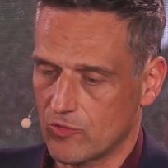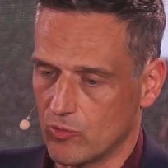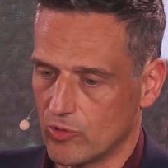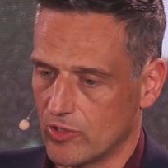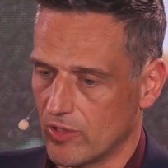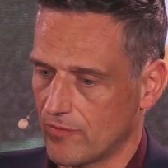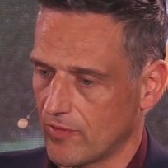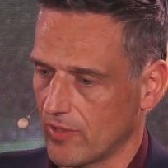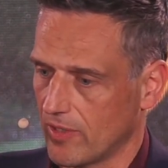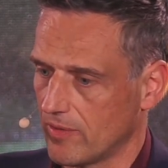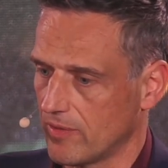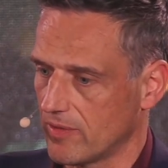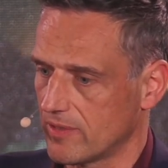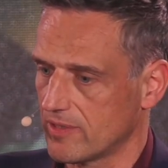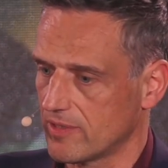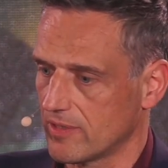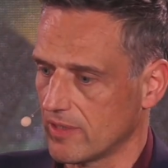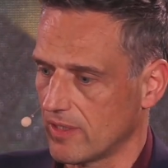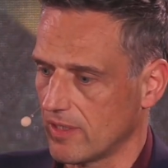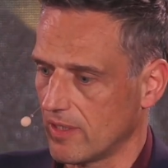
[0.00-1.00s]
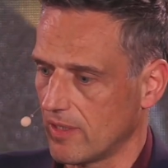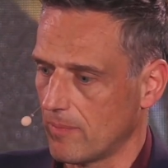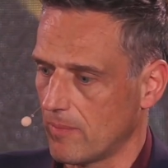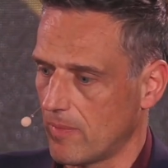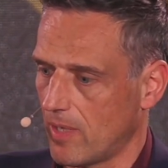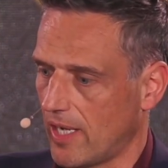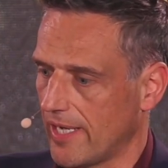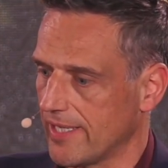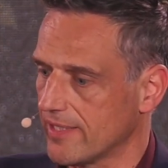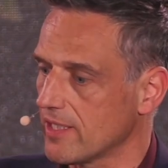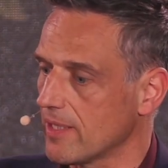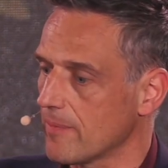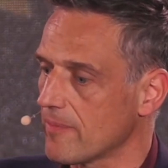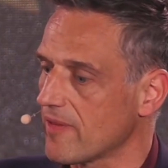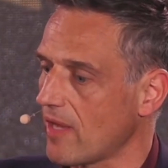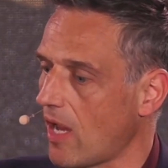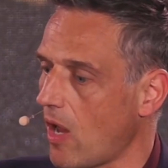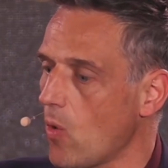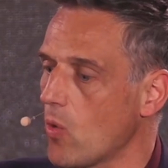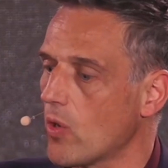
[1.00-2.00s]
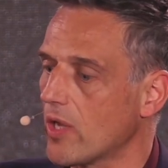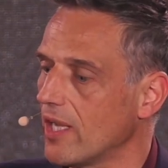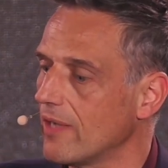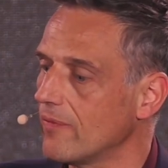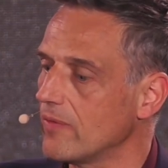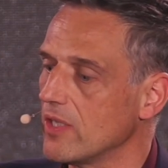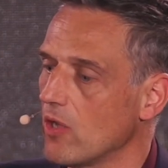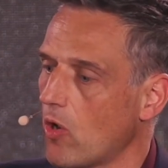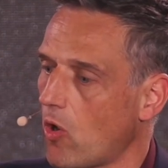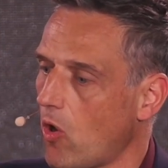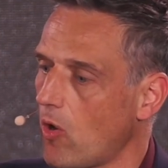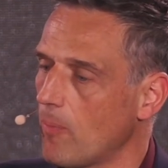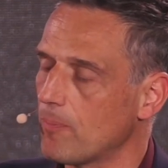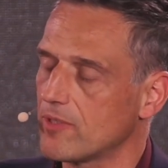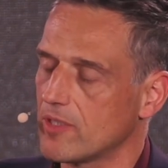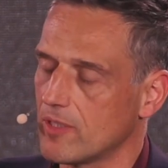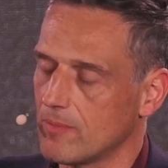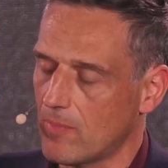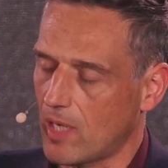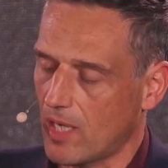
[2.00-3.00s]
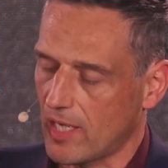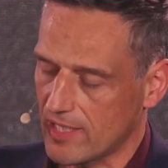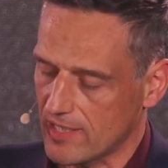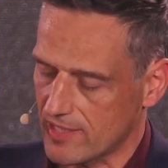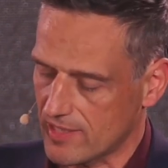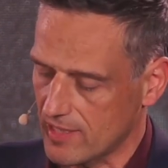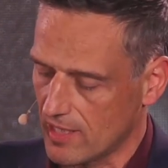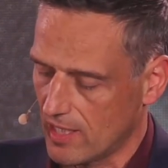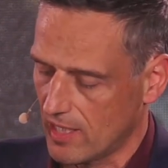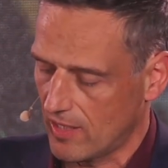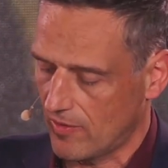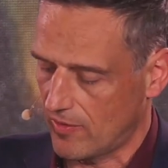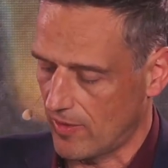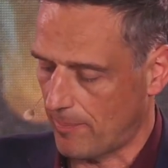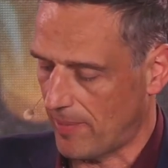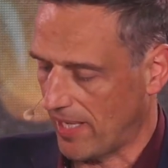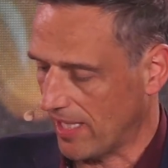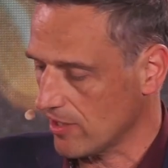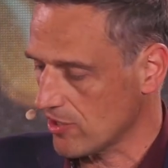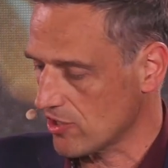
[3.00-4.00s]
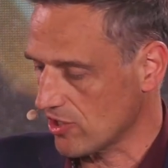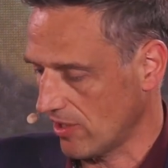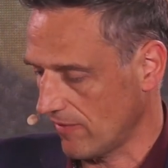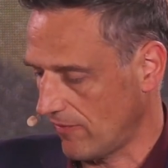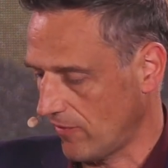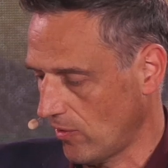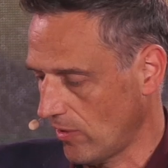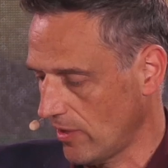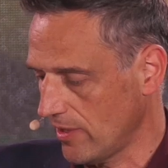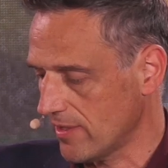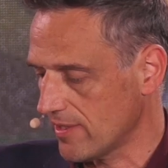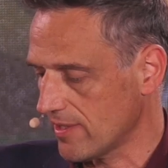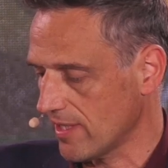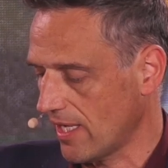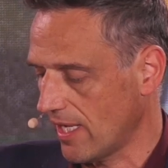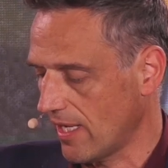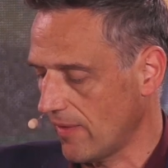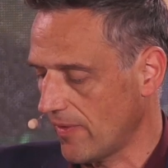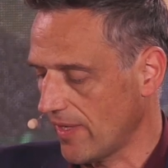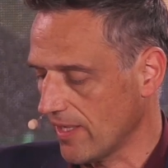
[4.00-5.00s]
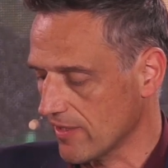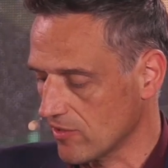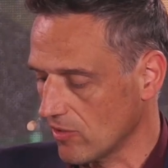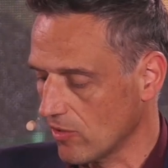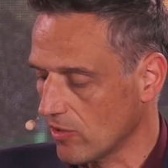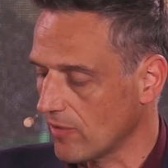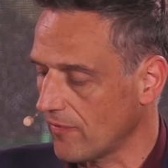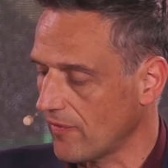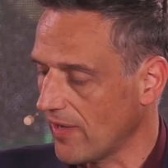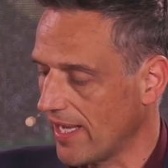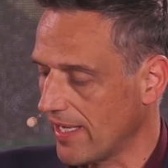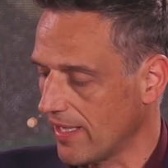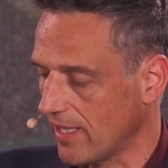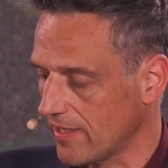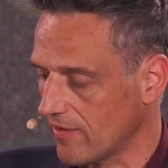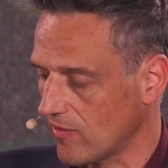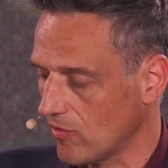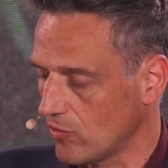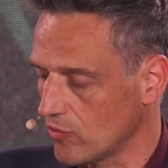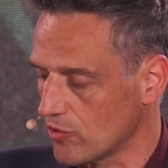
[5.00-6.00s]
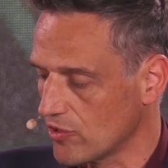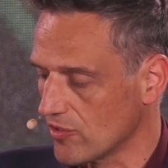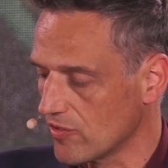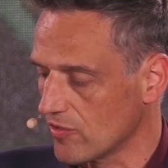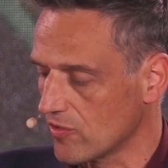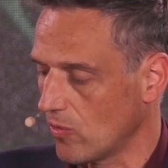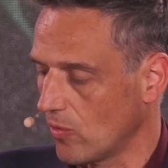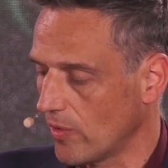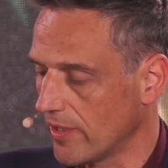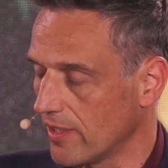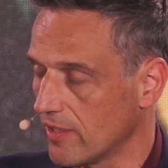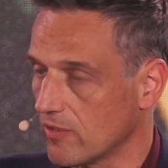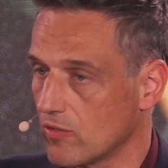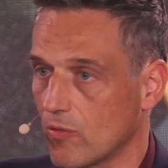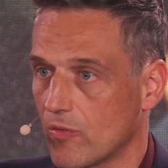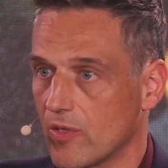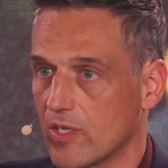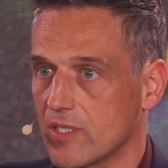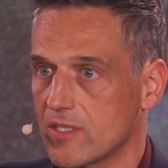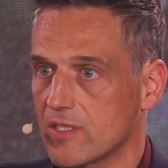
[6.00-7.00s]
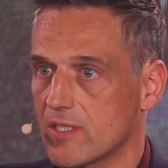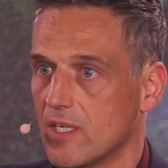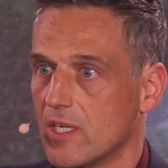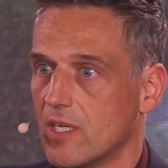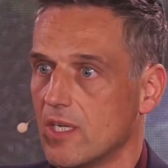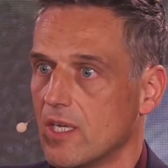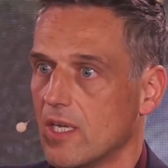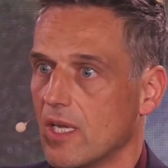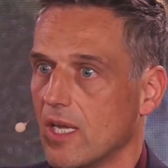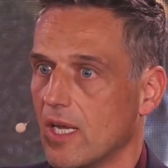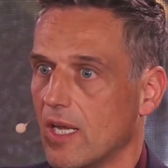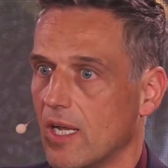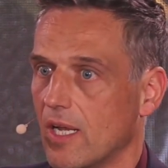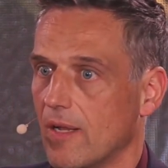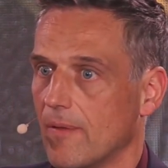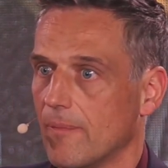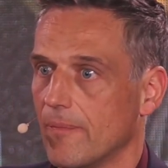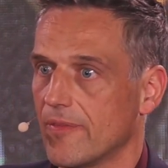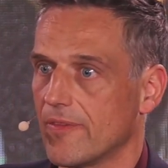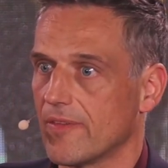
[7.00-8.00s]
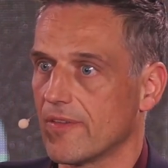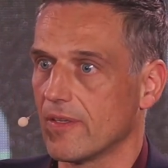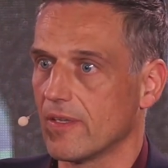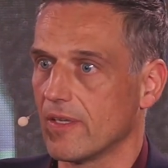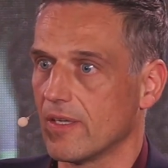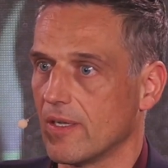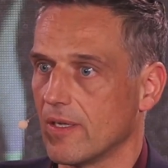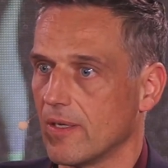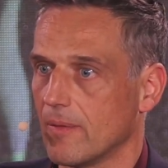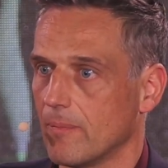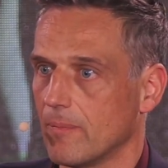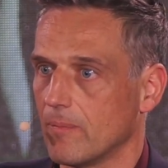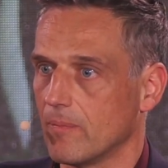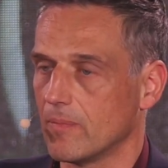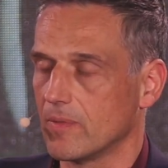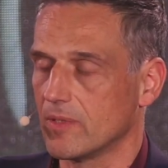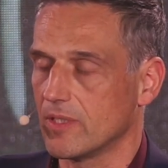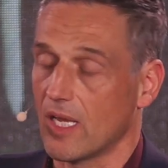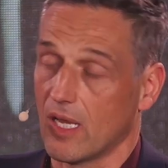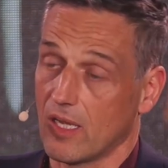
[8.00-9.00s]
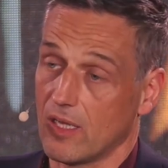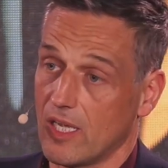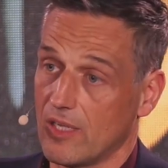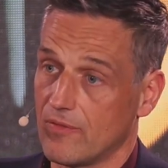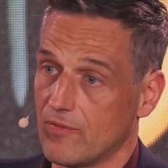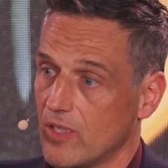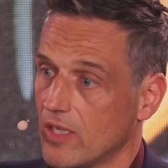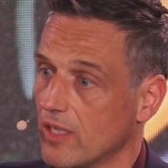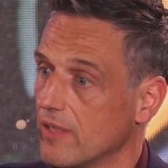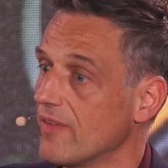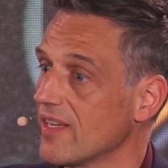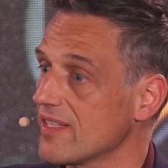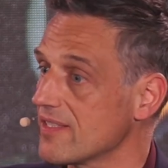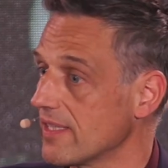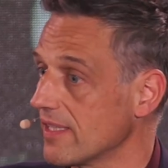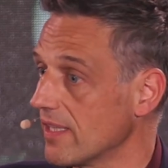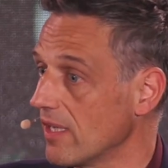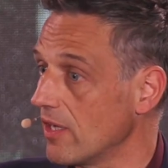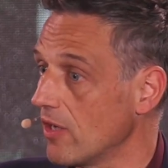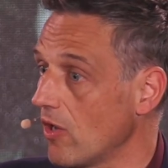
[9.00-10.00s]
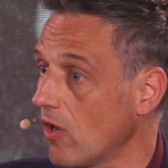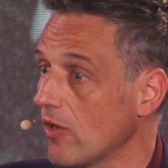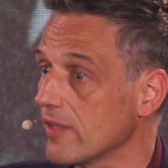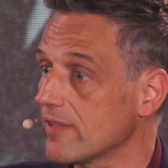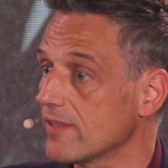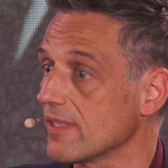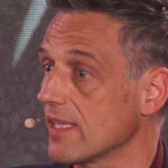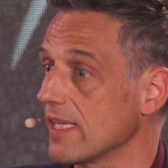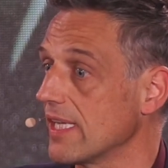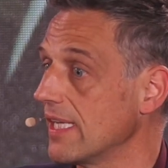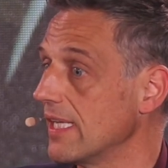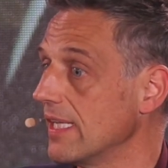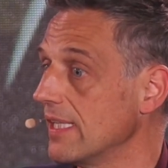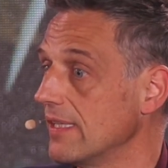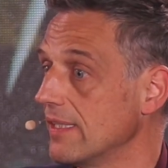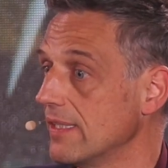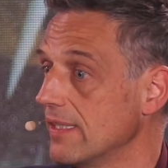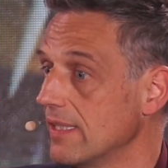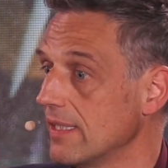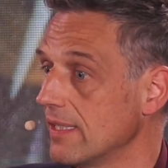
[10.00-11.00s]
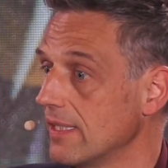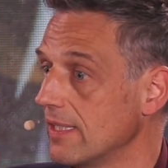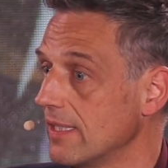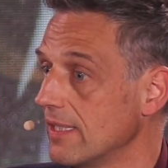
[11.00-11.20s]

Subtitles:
different items, how can we optimize the packaging for it? And there's a lot of AI solutions going into this. And and we are investing a lot in